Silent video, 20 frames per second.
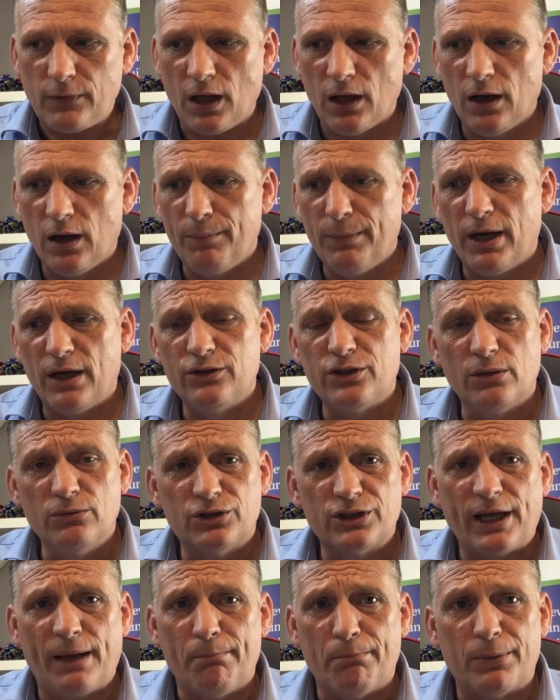And don't
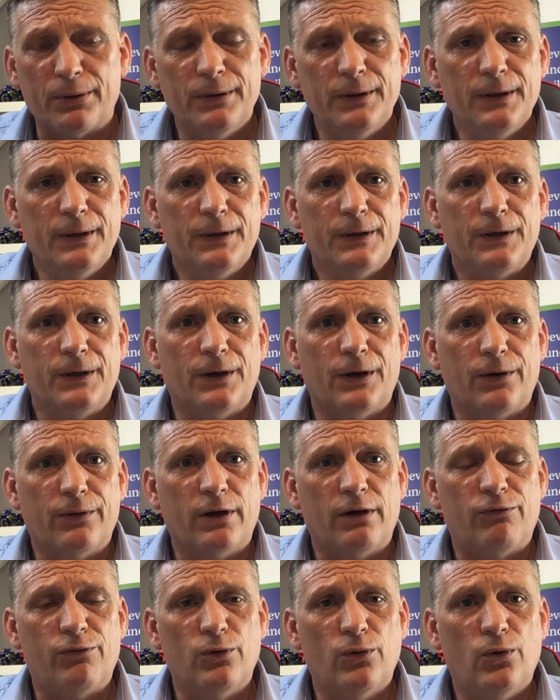skimp.
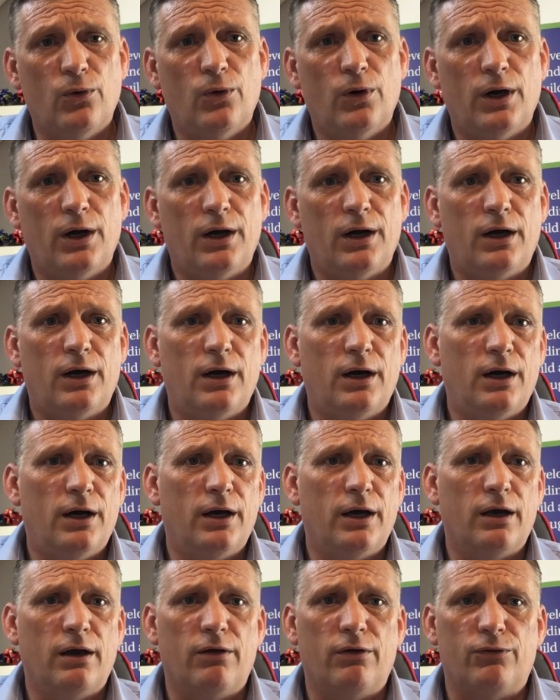If
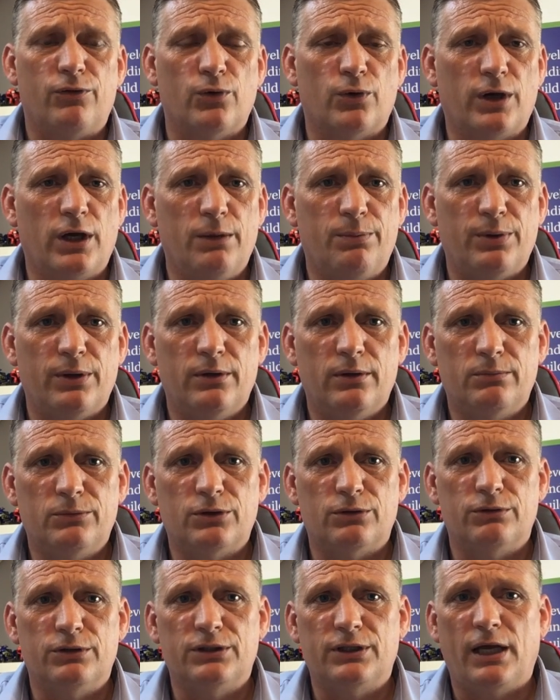you're keeping them
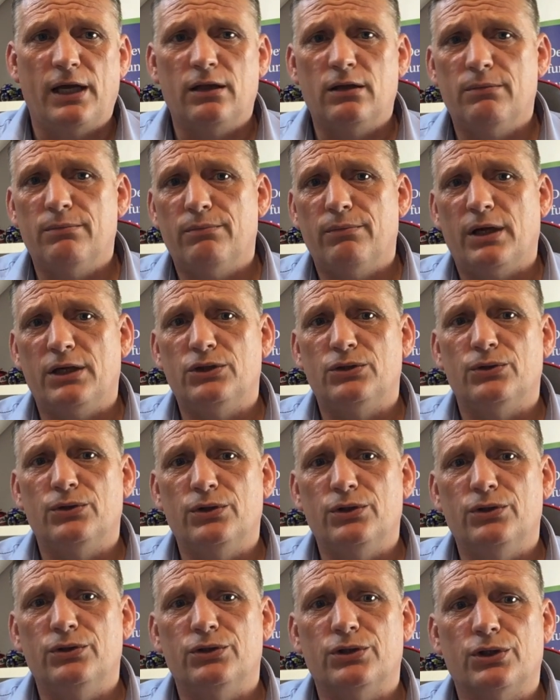to retain them, make sure
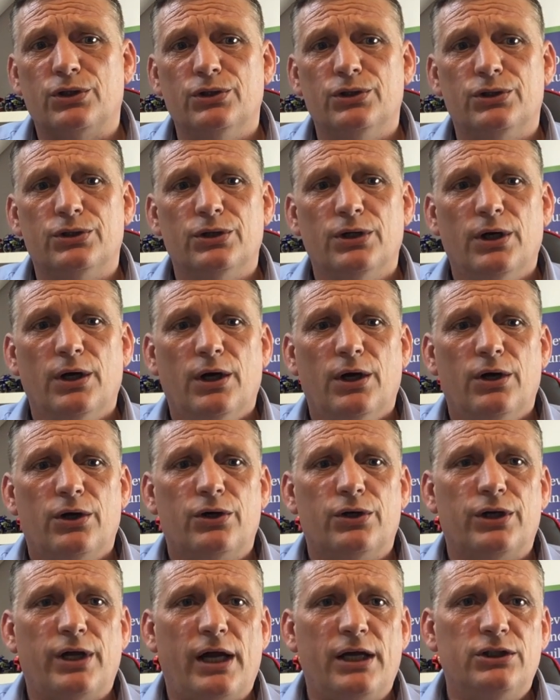you use a good
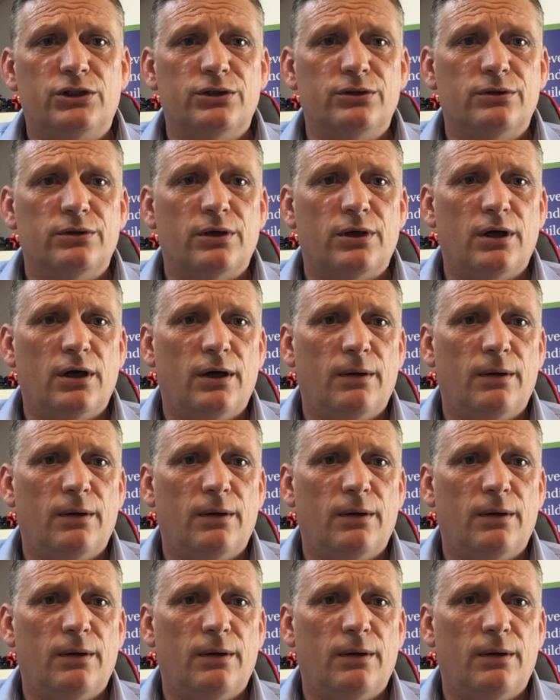agent.